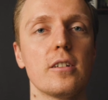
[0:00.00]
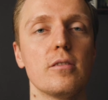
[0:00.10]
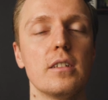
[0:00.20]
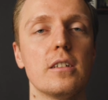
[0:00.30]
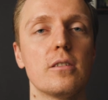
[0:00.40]

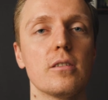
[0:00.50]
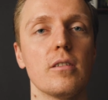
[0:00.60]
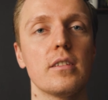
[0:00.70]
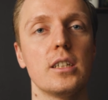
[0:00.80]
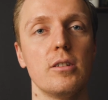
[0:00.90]
you need to
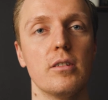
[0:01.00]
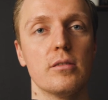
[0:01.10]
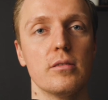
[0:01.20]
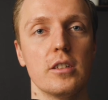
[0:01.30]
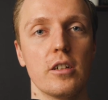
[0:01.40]
know that you are
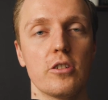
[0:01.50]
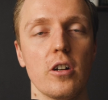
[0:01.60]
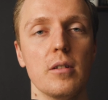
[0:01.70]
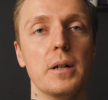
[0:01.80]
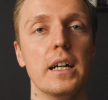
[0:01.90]
doing your
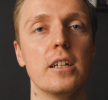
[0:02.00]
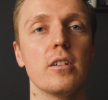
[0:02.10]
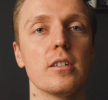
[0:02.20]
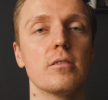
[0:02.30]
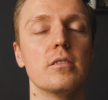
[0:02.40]
job,
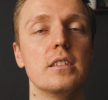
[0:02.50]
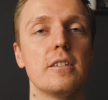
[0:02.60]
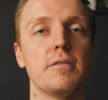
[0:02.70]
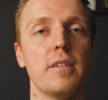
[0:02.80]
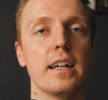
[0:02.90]
you are doing
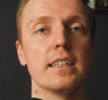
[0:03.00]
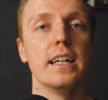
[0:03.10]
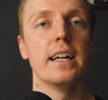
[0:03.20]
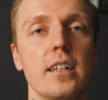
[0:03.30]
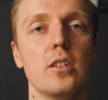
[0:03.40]
it
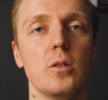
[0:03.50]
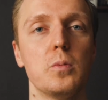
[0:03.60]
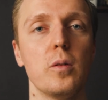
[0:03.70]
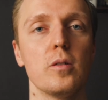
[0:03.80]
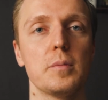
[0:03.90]
fine, and you
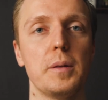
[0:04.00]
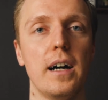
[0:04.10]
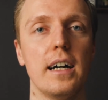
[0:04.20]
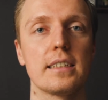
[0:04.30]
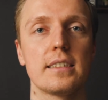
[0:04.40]
won't be
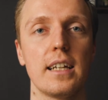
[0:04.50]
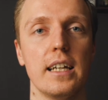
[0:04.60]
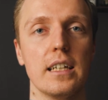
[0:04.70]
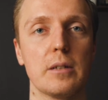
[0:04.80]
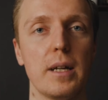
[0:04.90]
asked
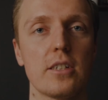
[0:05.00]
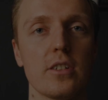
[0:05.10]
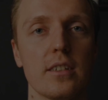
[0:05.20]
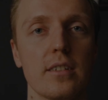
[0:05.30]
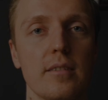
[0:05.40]
any
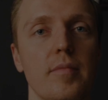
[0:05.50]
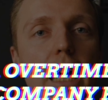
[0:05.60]
questions.